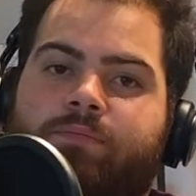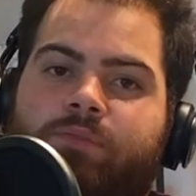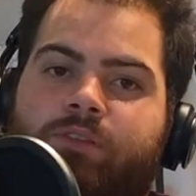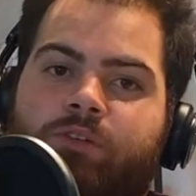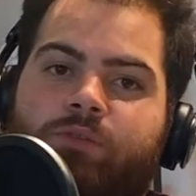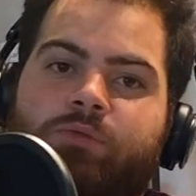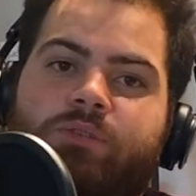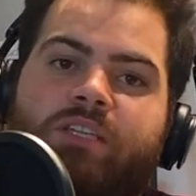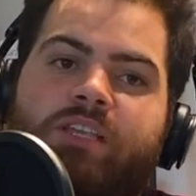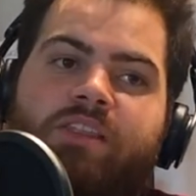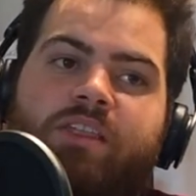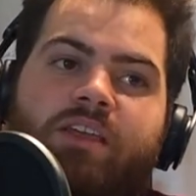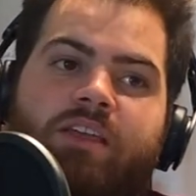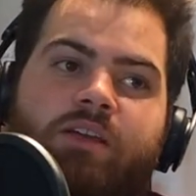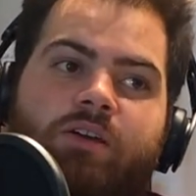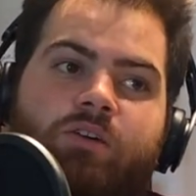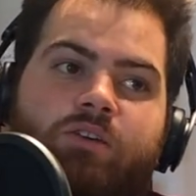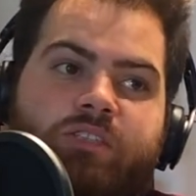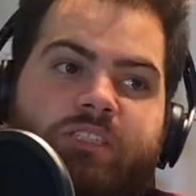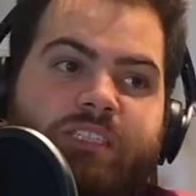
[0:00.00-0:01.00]
There was a thing
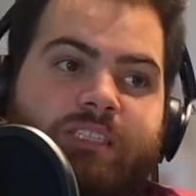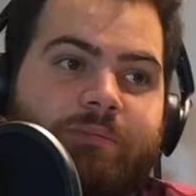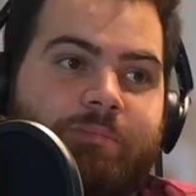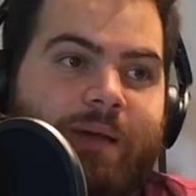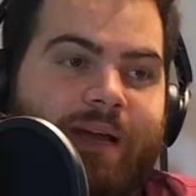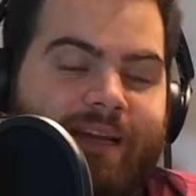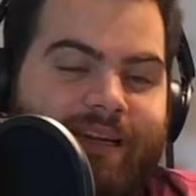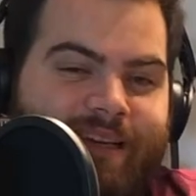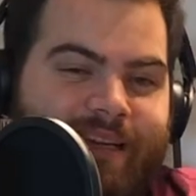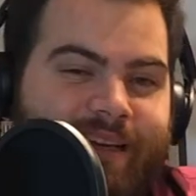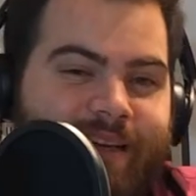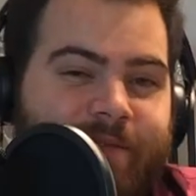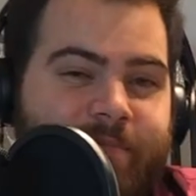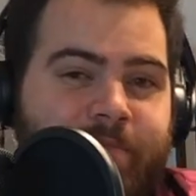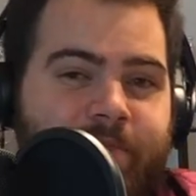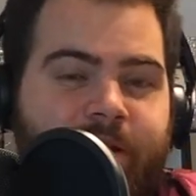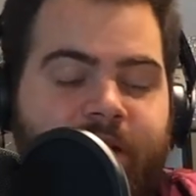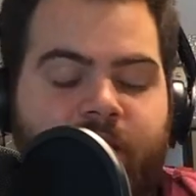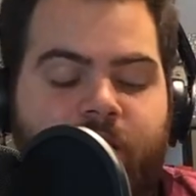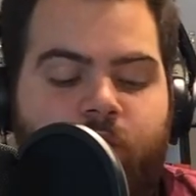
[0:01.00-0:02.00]
called Smack Cam
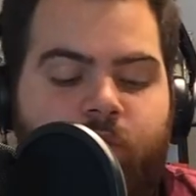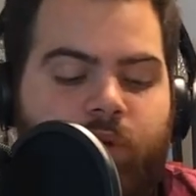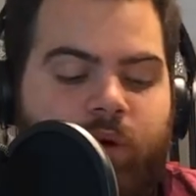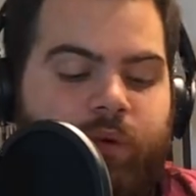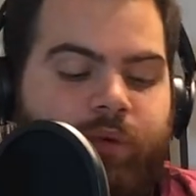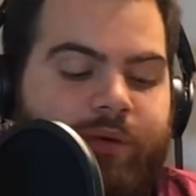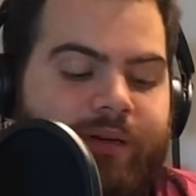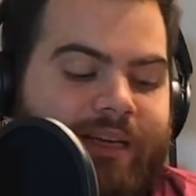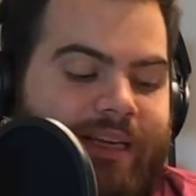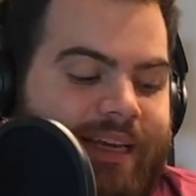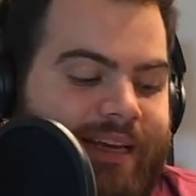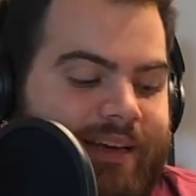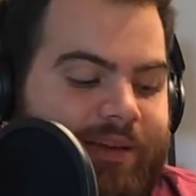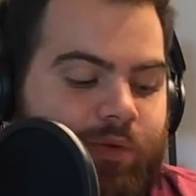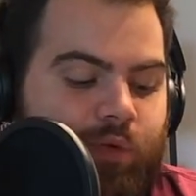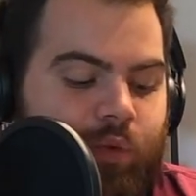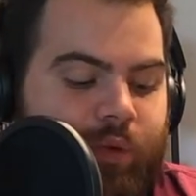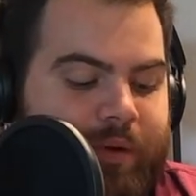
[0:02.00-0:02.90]
where we would get